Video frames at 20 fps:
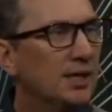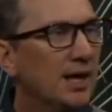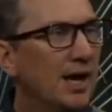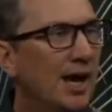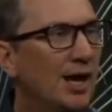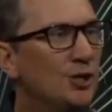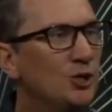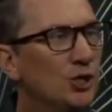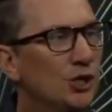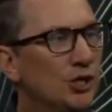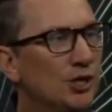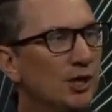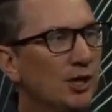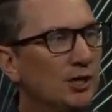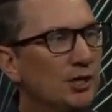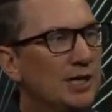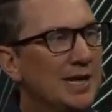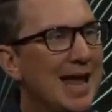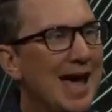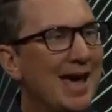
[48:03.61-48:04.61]
and you're
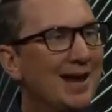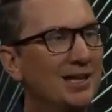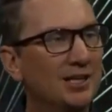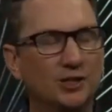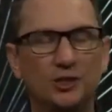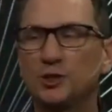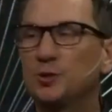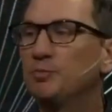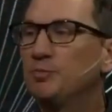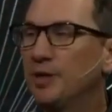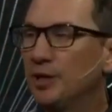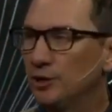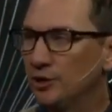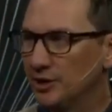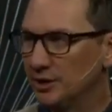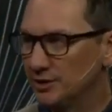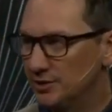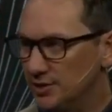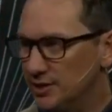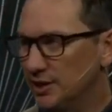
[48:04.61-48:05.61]
not
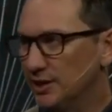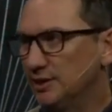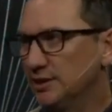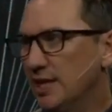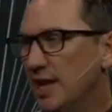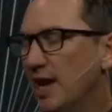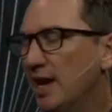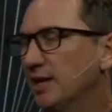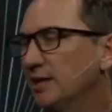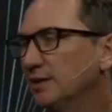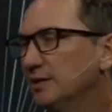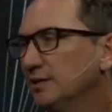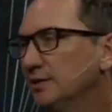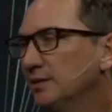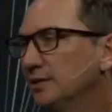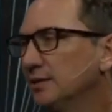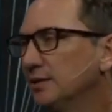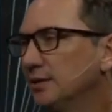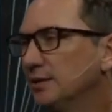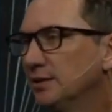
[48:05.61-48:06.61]
experiencing that
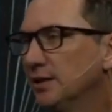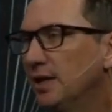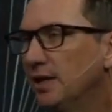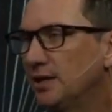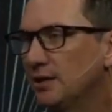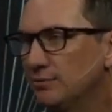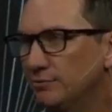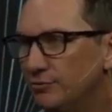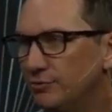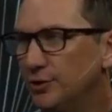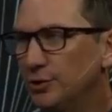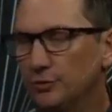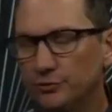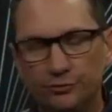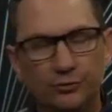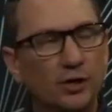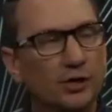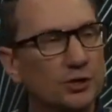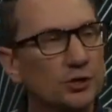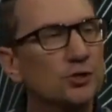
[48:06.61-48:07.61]
it can feel
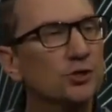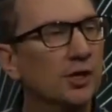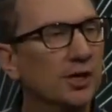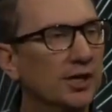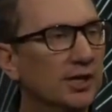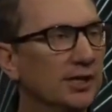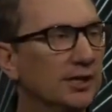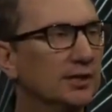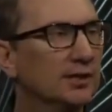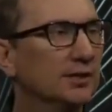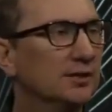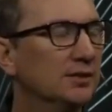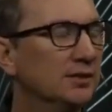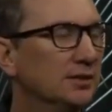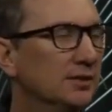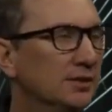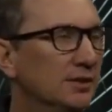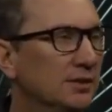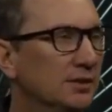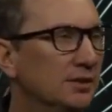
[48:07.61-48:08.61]
frustrating.
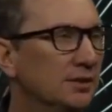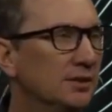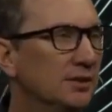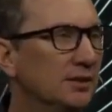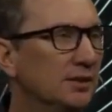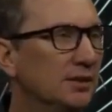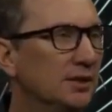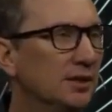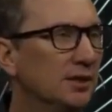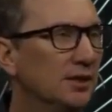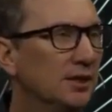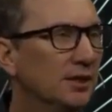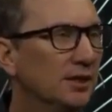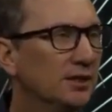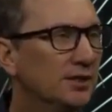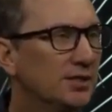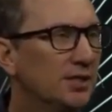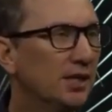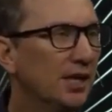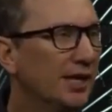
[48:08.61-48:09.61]
You
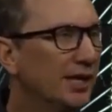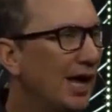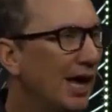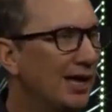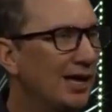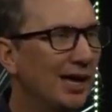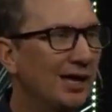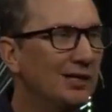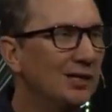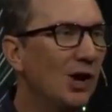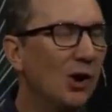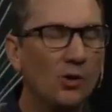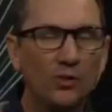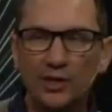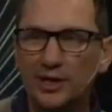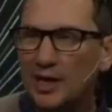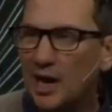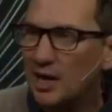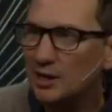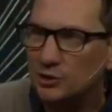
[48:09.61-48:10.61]
see, like, I, I, know
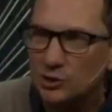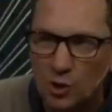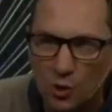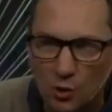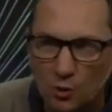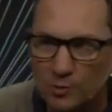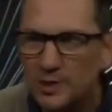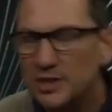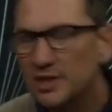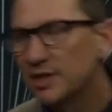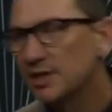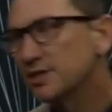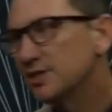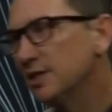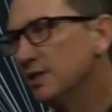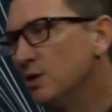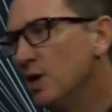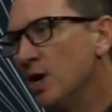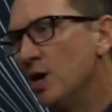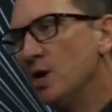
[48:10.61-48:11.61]
that God told me this,
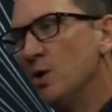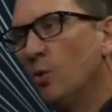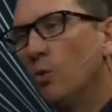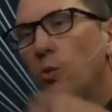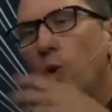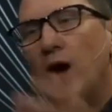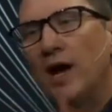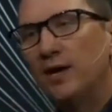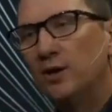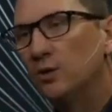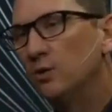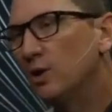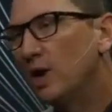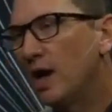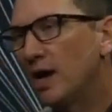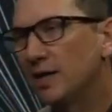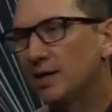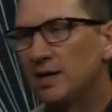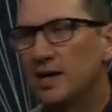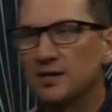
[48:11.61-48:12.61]
and why don't
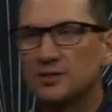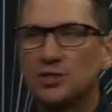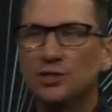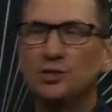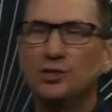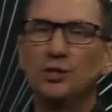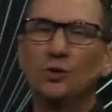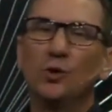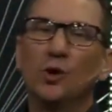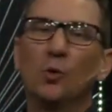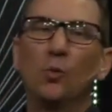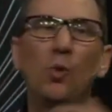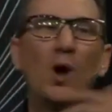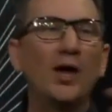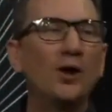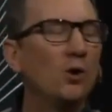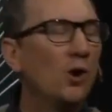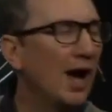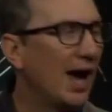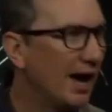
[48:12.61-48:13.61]
I get to do it? Why
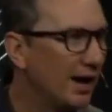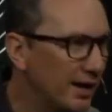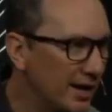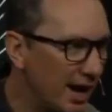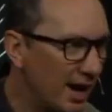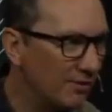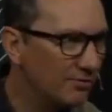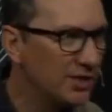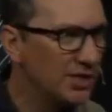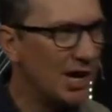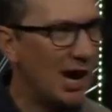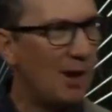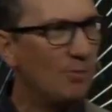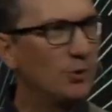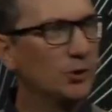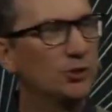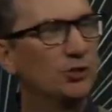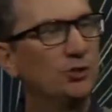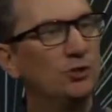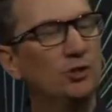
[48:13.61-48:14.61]
don't I have the
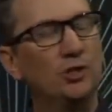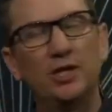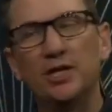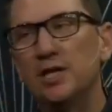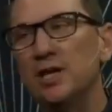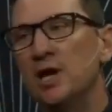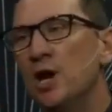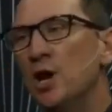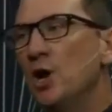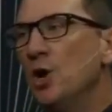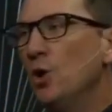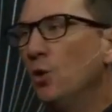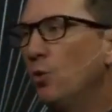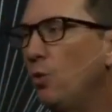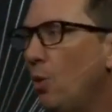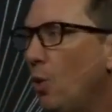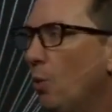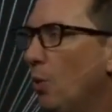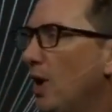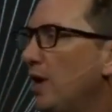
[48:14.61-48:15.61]
opportunity?
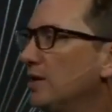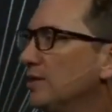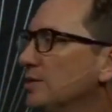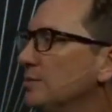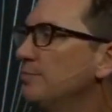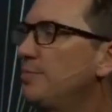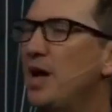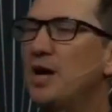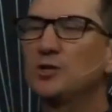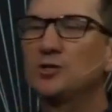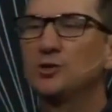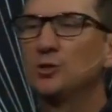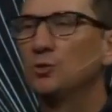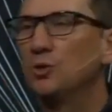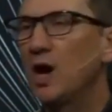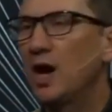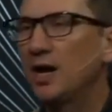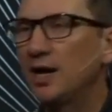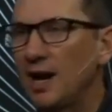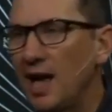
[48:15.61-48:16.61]
Why didn't Pastor
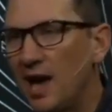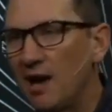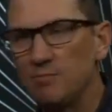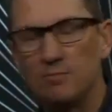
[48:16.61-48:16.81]
Ryan have